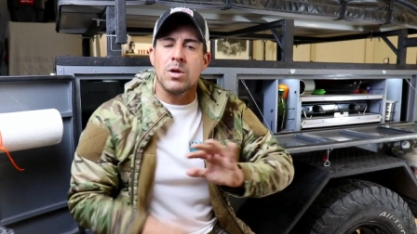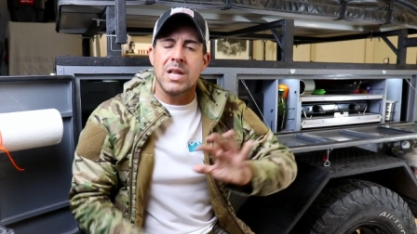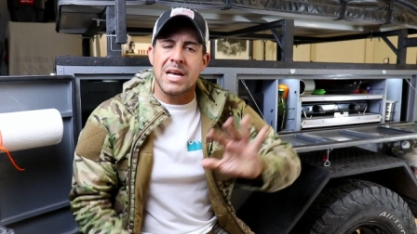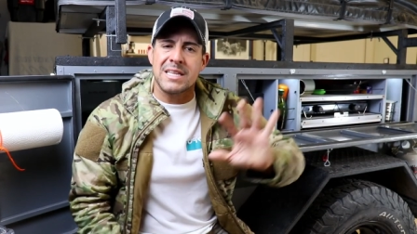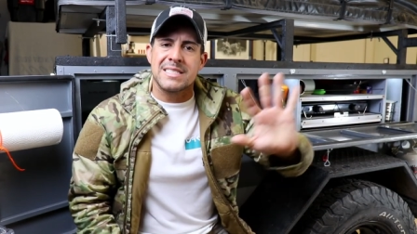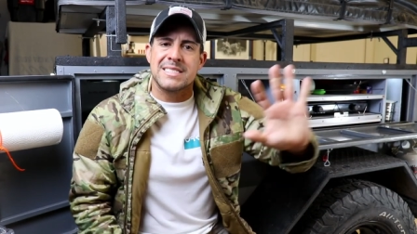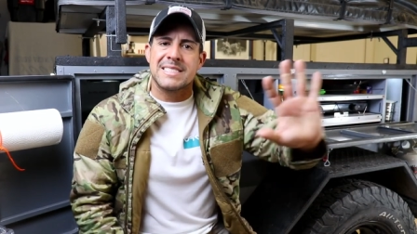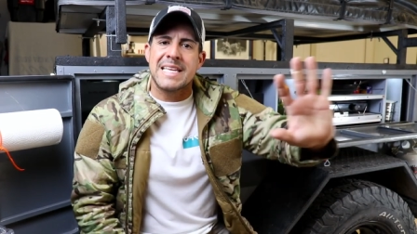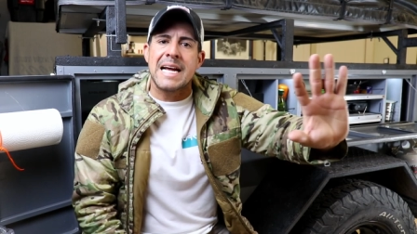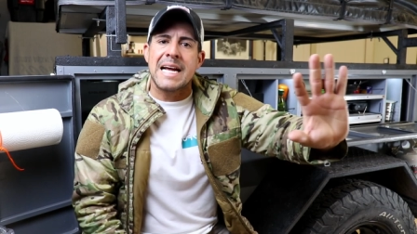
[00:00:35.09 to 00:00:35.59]
we
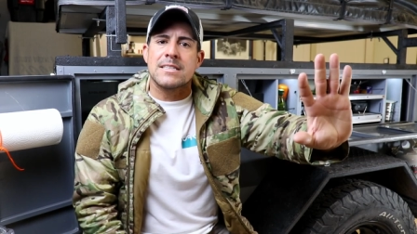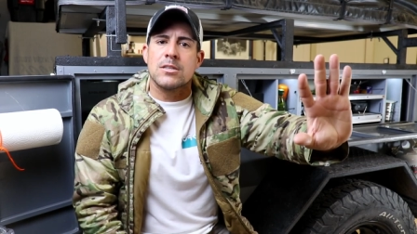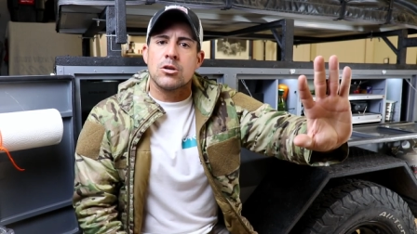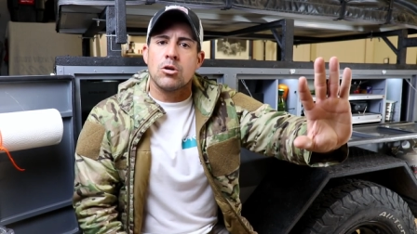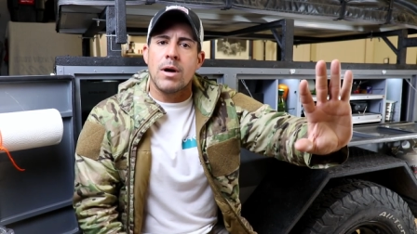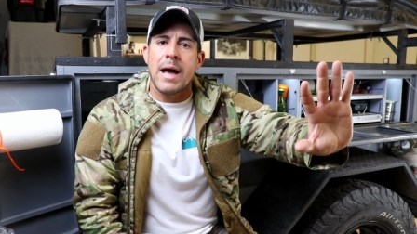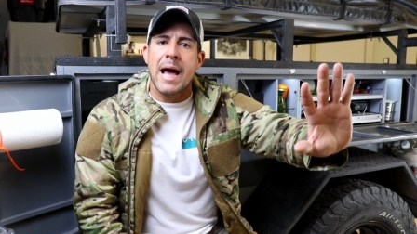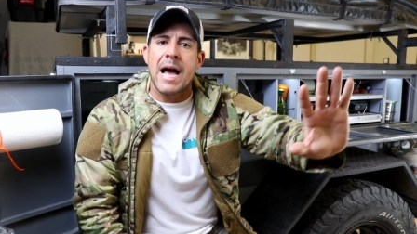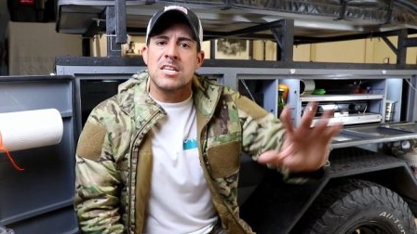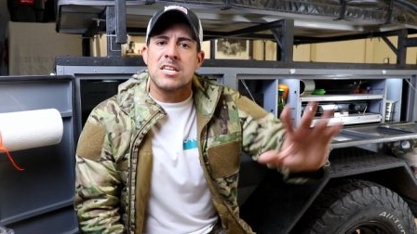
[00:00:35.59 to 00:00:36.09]
like the
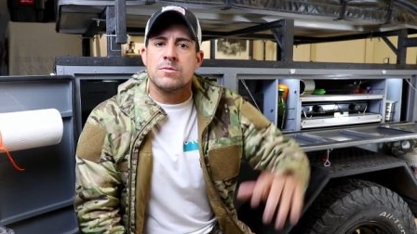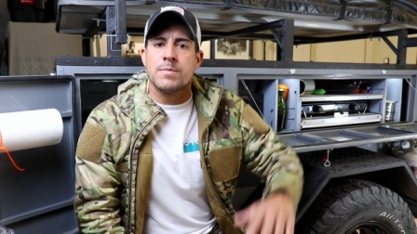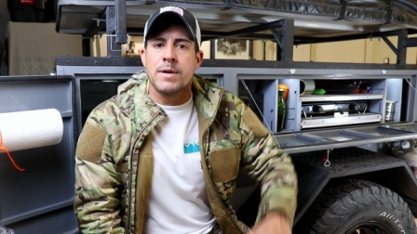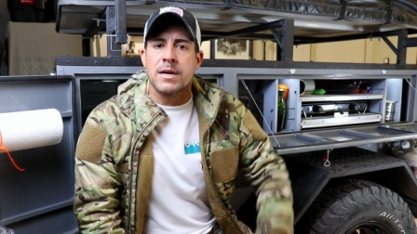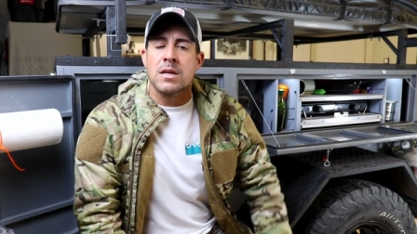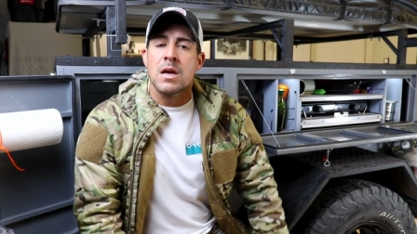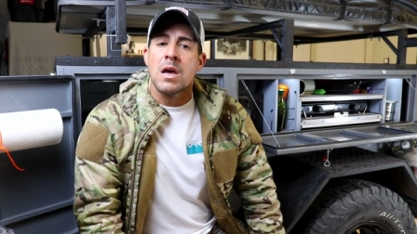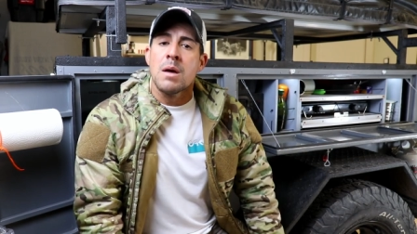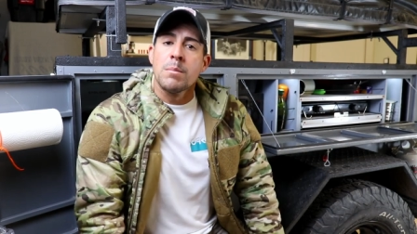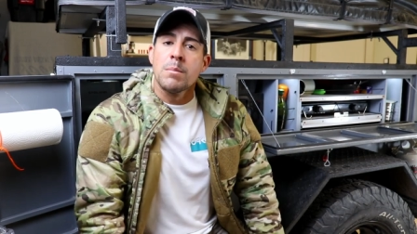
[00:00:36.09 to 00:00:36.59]
tactical
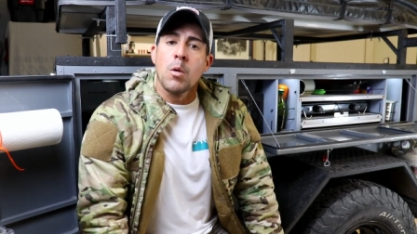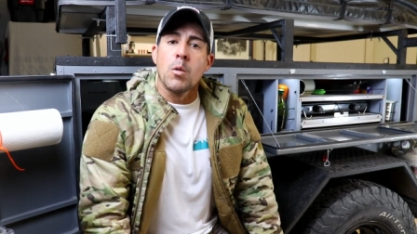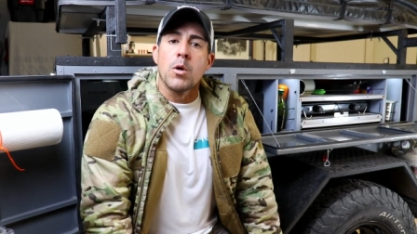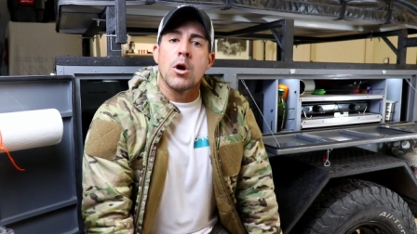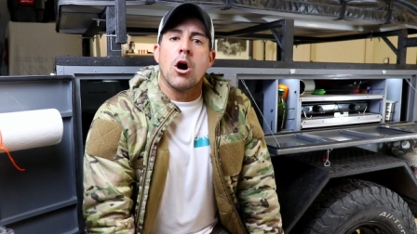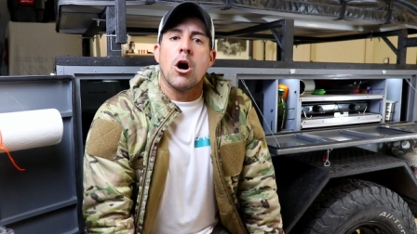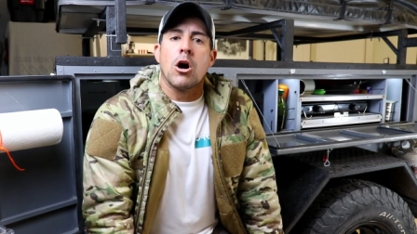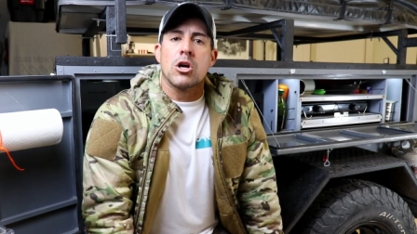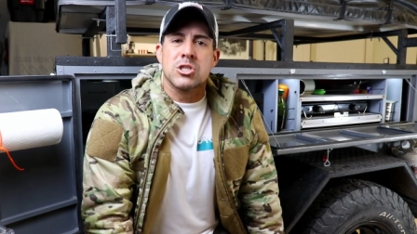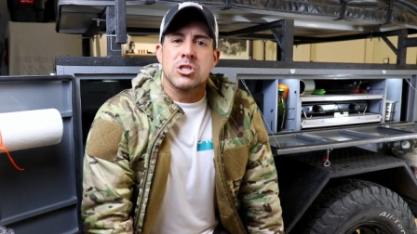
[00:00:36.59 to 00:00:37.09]
aspect, but
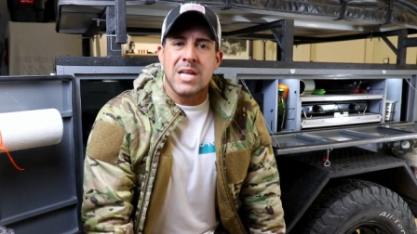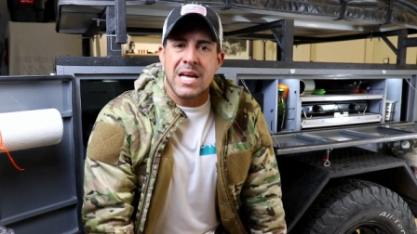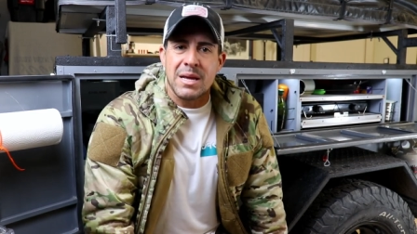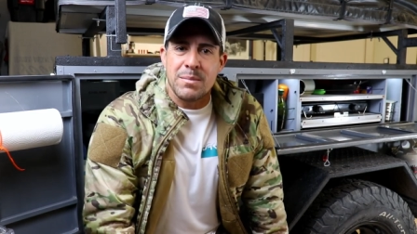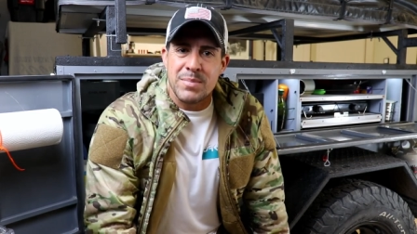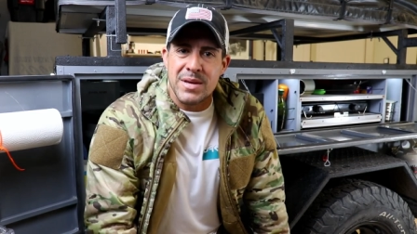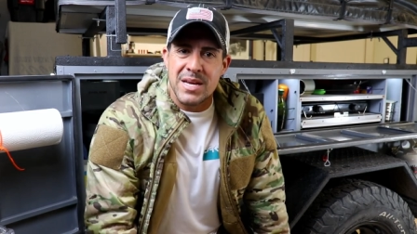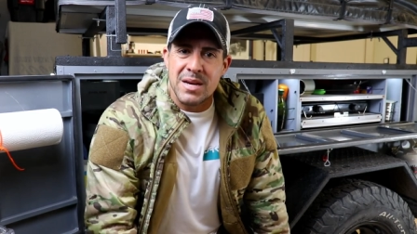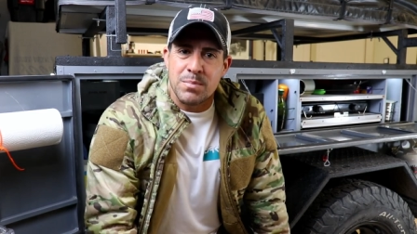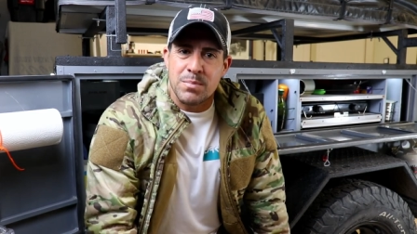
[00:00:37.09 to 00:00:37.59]
we also
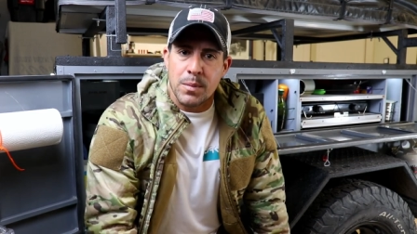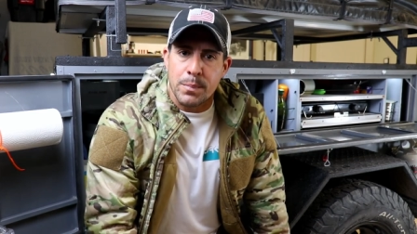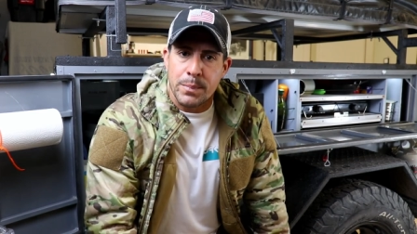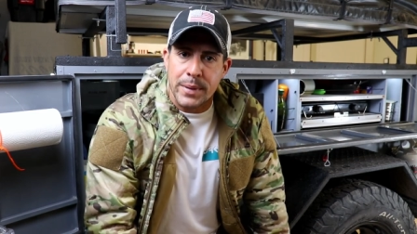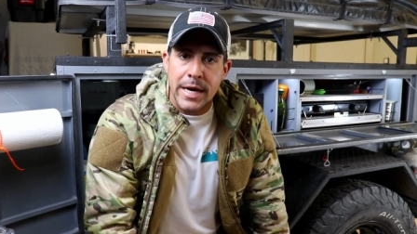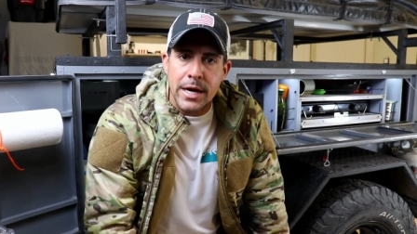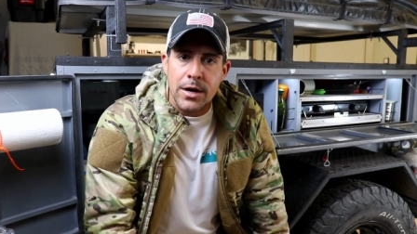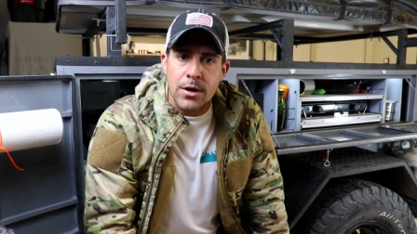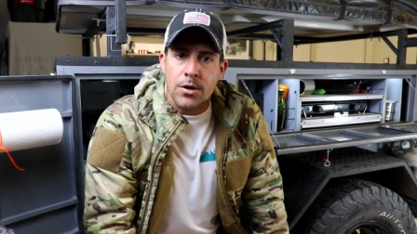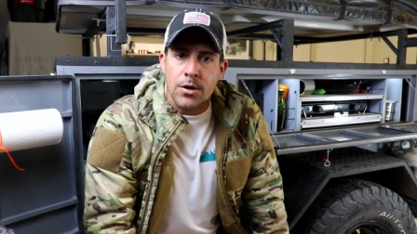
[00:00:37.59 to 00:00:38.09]
like being
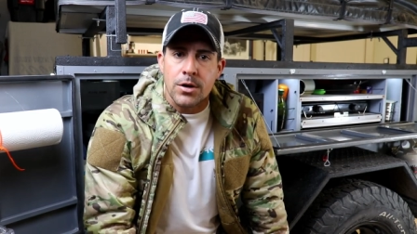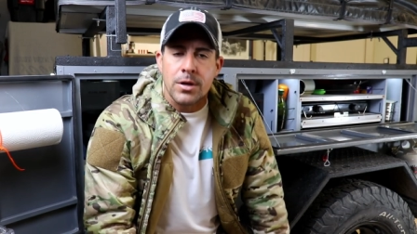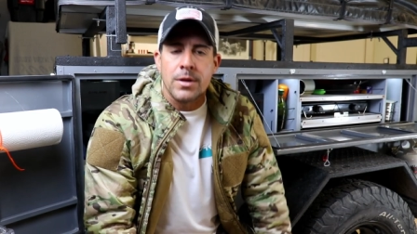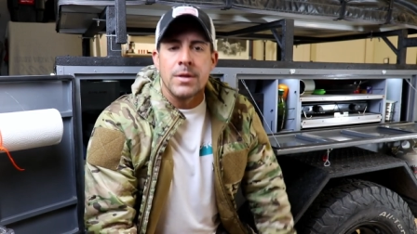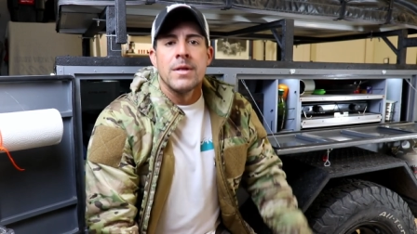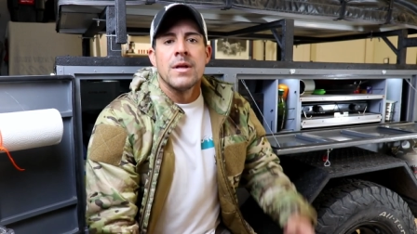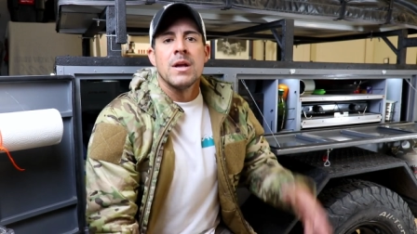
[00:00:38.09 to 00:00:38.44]
prepared.